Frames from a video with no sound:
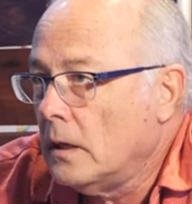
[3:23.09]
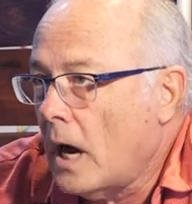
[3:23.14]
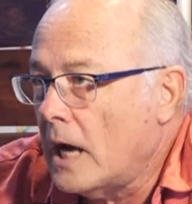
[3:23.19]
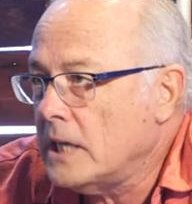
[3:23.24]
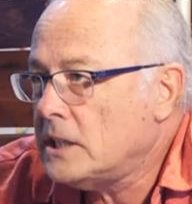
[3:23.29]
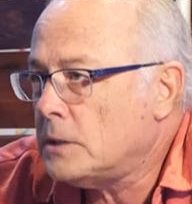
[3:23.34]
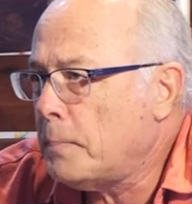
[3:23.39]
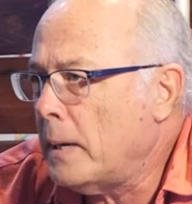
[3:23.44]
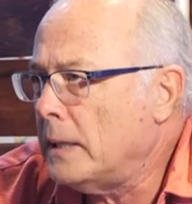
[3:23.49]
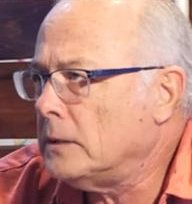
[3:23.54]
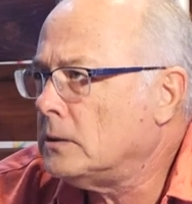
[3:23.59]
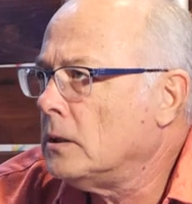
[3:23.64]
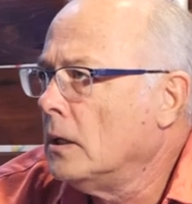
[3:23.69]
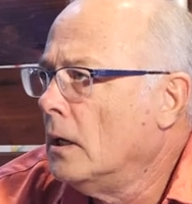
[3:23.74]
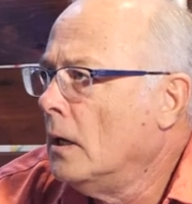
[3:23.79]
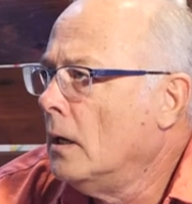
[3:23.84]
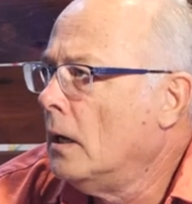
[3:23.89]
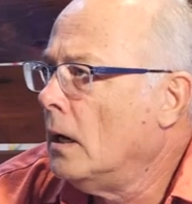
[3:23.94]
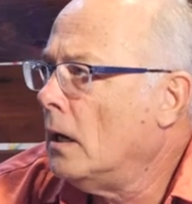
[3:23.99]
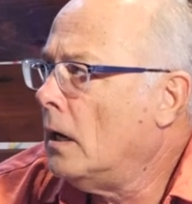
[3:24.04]
I spent
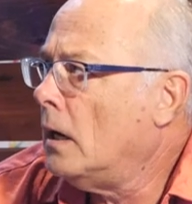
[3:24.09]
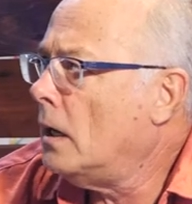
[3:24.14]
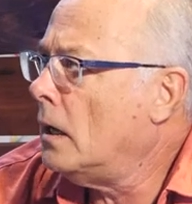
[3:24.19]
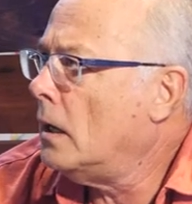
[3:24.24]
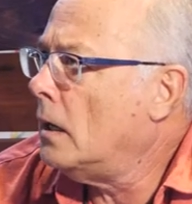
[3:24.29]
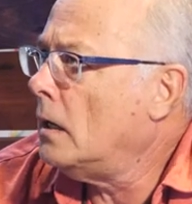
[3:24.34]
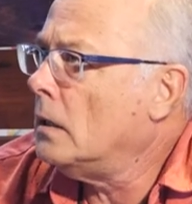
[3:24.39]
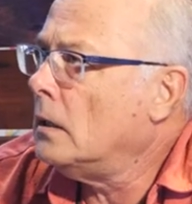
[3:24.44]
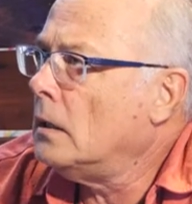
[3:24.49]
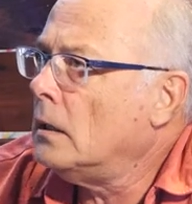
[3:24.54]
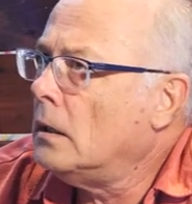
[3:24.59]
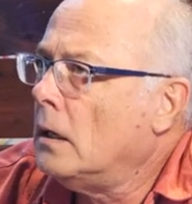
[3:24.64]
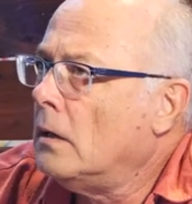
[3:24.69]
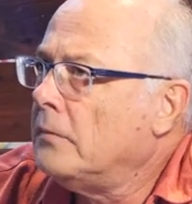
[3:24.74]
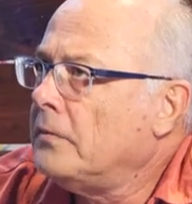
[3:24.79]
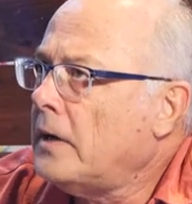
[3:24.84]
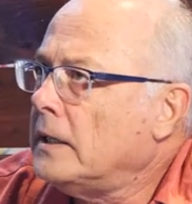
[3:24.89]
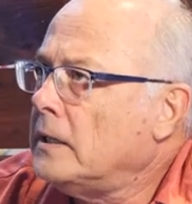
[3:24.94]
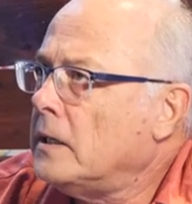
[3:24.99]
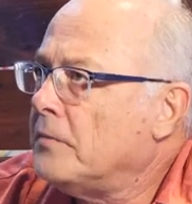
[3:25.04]
uh,
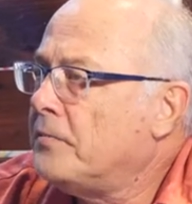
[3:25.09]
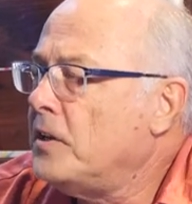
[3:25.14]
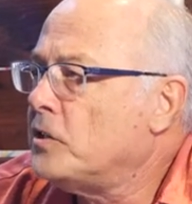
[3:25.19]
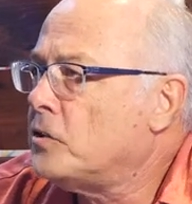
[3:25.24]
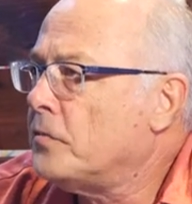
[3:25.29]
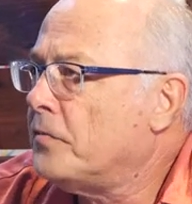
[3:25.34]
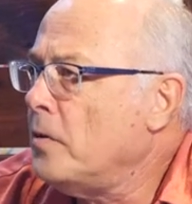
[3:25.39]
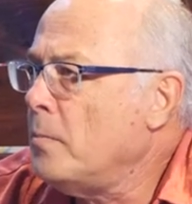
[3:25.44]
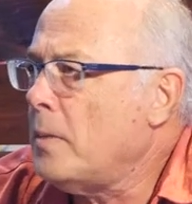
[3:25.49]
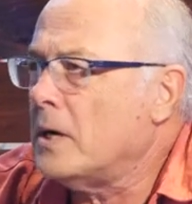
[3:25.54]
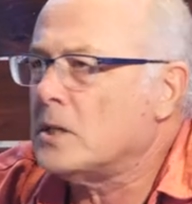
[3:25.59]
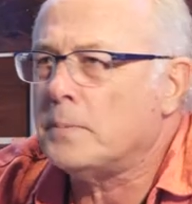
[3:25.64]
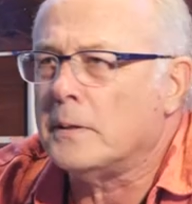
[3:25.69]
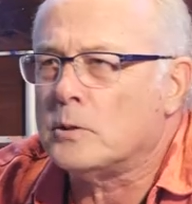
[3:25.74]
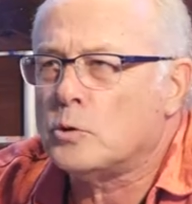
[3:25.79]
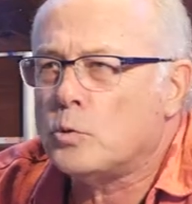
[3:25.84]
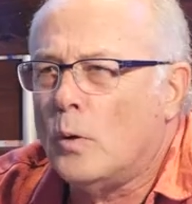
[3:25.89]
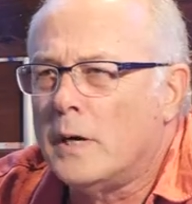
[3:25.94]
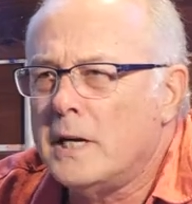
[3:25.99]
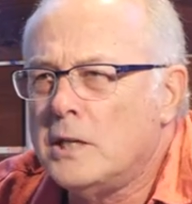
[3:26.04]
I did a feature film. I
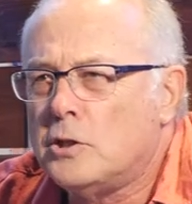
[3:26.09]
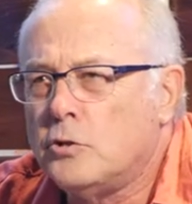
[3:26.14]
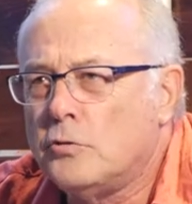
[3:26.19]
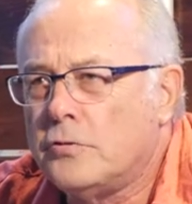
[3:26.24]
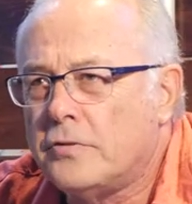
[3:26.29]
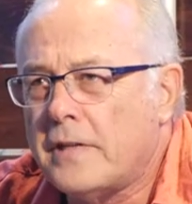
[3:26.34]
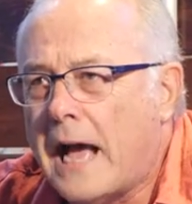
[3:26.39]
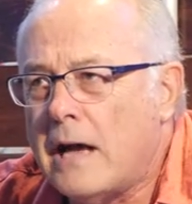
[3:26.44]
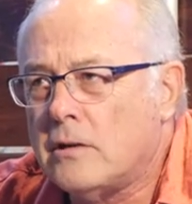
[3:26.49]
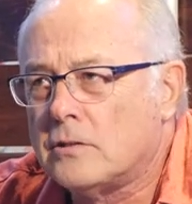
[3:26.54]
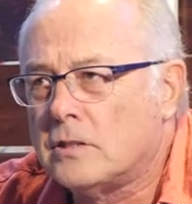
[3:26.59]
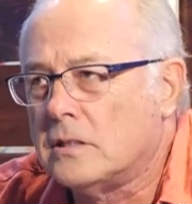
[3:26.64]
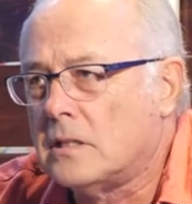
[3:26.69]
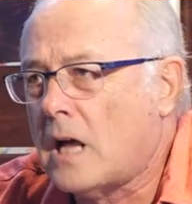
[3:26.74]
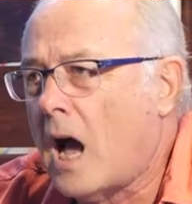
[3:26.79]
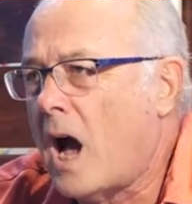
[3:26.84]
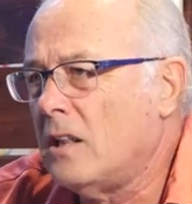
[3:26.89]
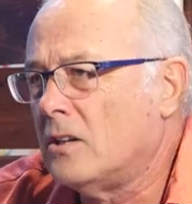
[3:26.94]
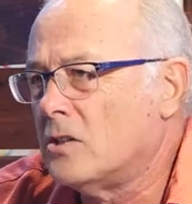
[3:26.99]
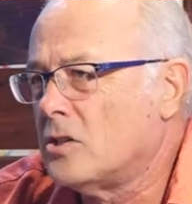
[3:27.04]
spent twenty two thousand
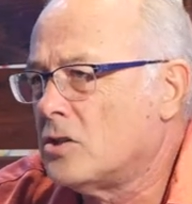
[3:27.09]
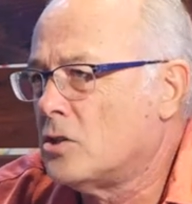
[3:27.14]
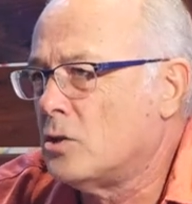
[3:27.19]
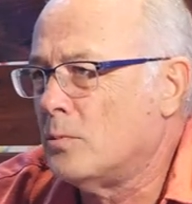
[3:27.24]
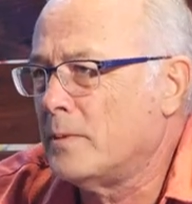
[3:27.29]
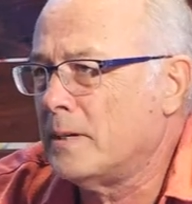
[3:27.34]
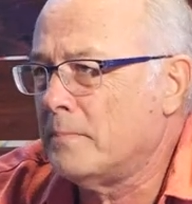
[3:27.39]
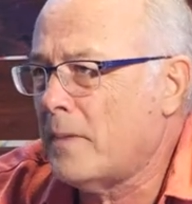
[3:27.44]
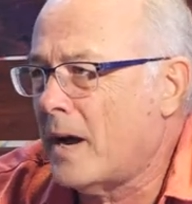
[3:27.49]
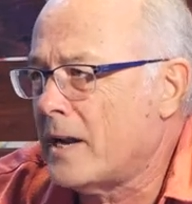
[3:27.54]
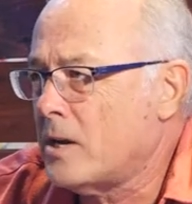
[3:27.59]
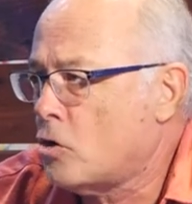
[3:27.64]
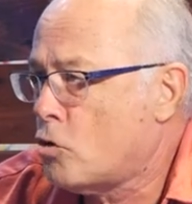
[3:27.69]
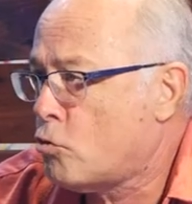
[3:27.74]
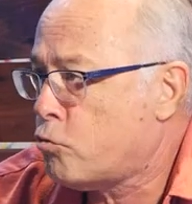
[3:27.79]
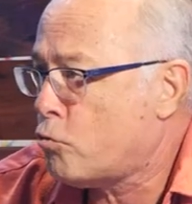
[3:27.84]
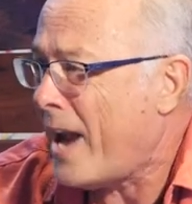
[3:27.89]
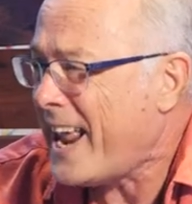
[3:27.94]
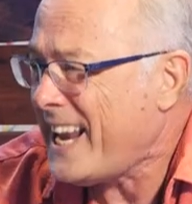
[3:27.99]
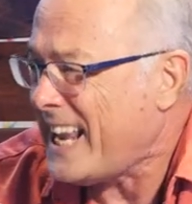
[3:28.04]
dollars doing my
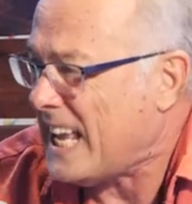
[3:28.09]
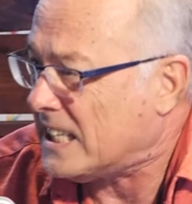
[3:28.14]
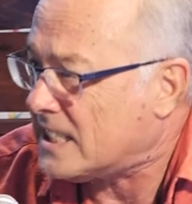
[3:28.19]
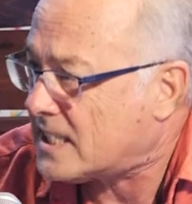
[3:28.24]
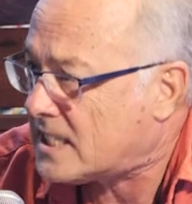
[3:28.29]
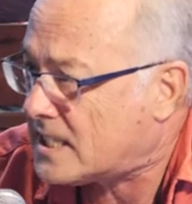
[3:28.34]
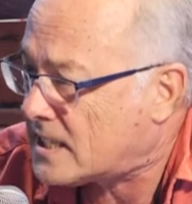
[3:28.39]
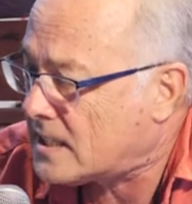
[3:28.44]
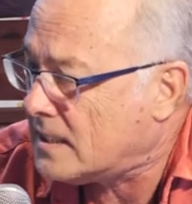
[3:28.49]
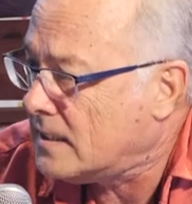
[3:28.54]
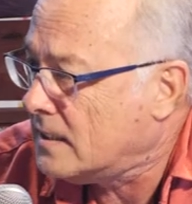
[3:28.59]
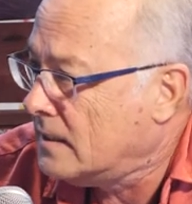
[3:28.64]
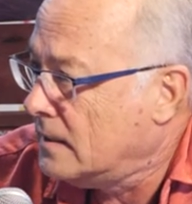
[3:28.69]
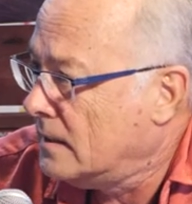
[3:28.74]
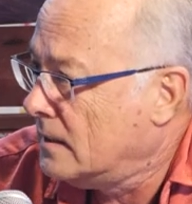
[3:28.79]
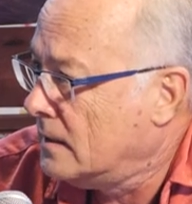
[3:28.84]
credits.